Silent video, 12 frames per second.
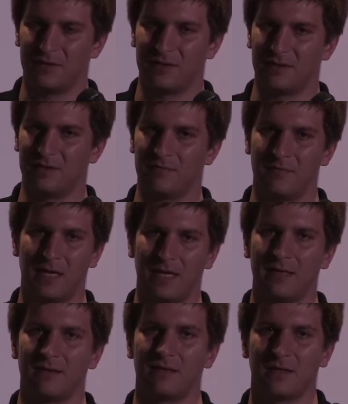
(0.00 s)
to
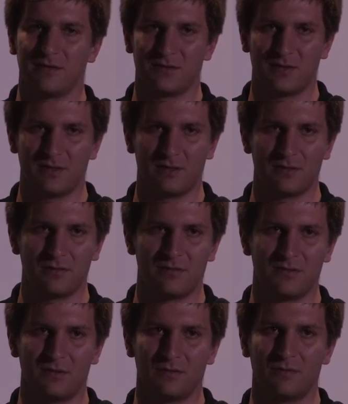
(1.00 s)
anything else that you're
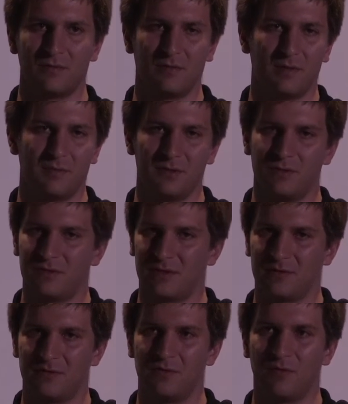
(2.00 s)
used to,
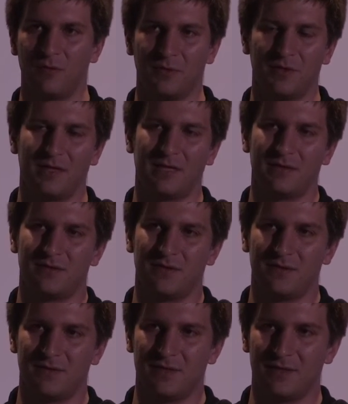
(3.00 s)
using normal ASC
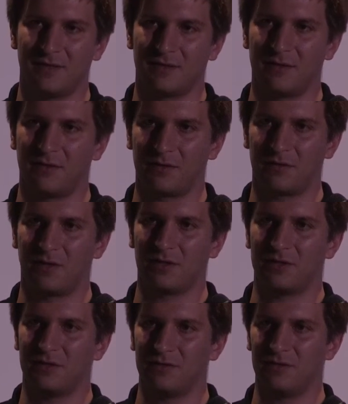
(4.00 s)
CDL color
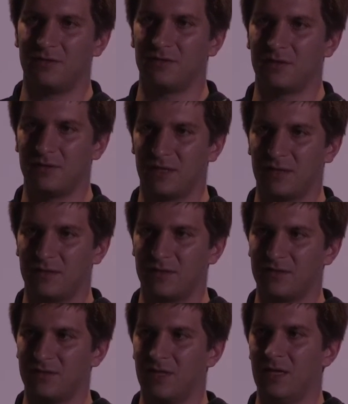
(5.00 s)
correction to do your
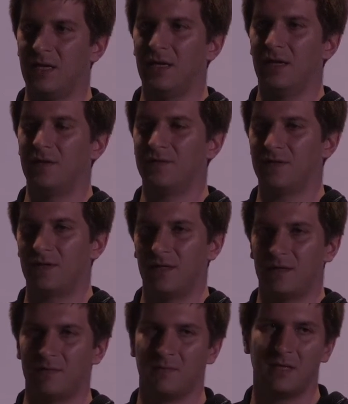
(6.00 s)
dailies, and to
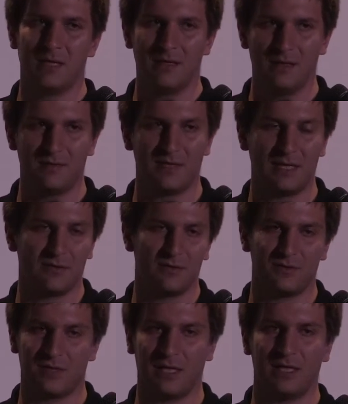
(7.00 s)
then take
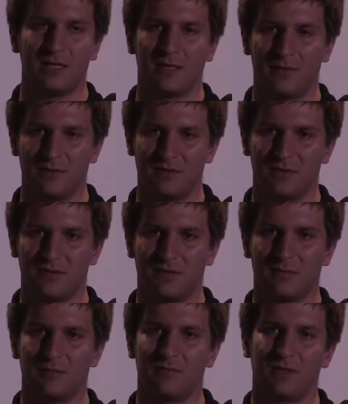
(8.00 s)
those to any other
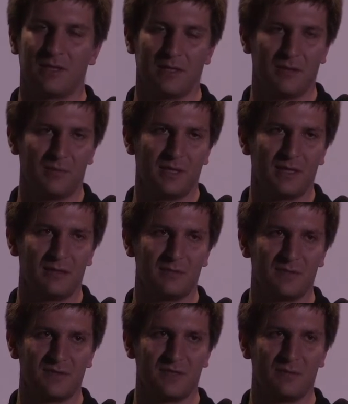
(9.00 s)
system that can apply them
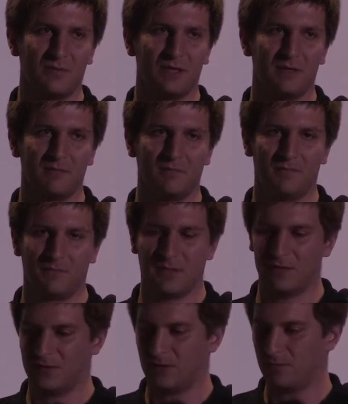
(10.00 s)
the same way.
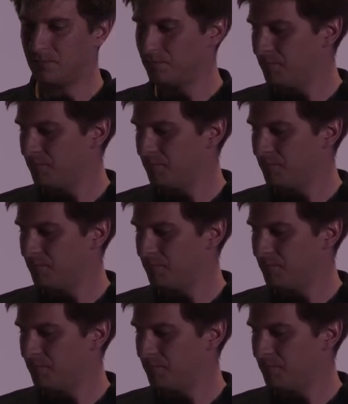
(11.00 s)
So